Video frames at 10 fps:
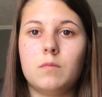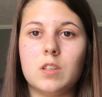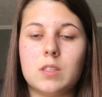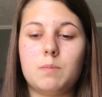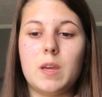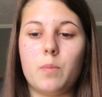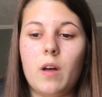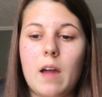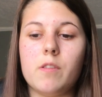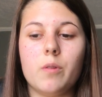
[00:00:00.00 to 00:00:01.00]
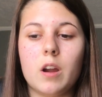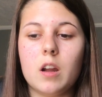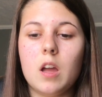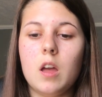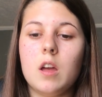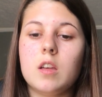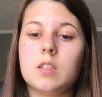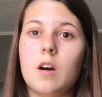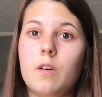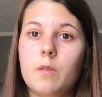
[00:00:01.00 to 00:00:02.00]
just people everywhere.
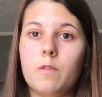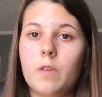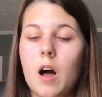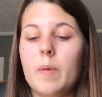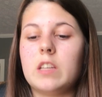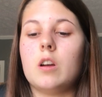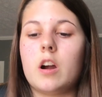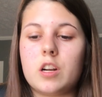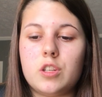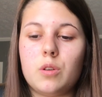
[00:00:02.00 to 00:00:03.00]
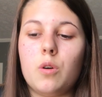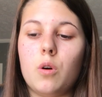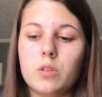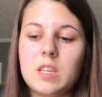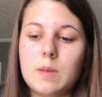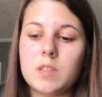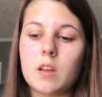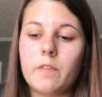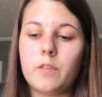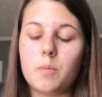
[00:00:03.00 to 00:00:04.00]
So fall makes it harder to do whole team
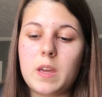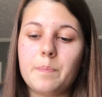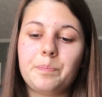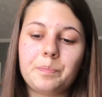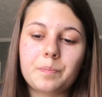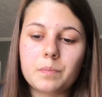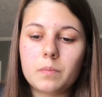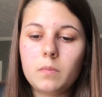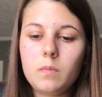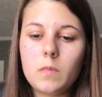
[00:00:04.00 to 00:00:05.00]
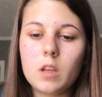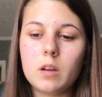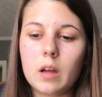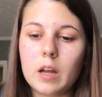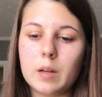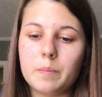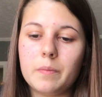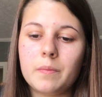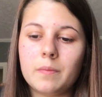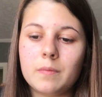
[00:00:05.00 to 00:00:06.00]
stuff for me.
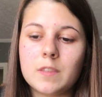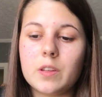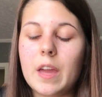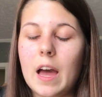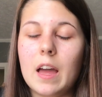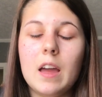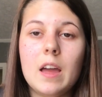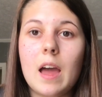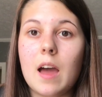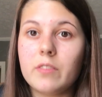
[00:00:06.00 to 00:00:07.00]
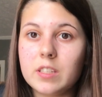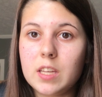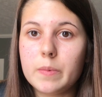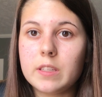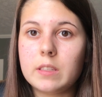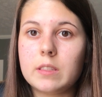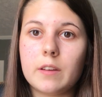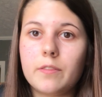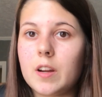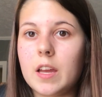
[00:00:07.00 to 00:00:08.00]
So yeah, every team is
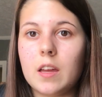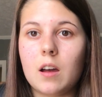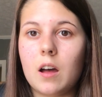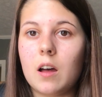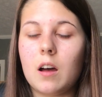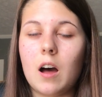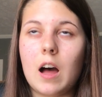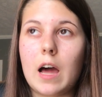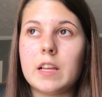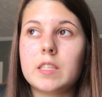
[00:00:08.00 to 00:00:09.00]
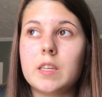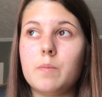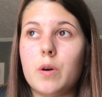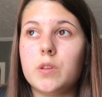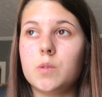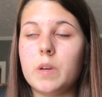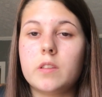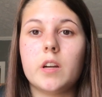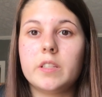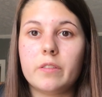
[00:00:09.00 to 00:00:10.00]
different. Honestly, most
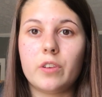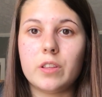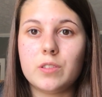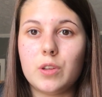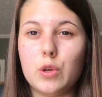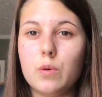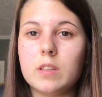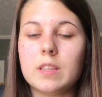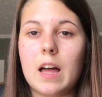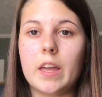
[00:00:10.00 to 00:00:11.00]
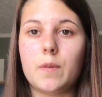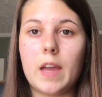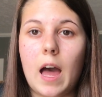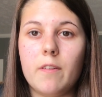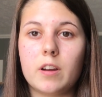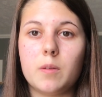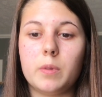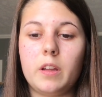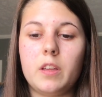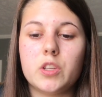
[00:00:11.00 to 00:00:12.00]
weeks are different too. It's not like we have a
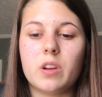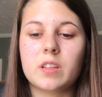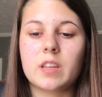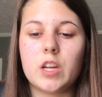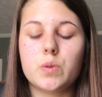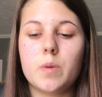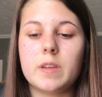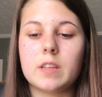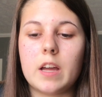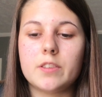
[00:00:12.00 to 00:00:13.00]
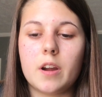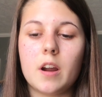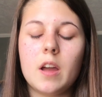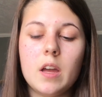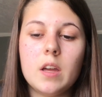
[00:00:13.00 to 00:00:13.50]
completely strict schedule besides our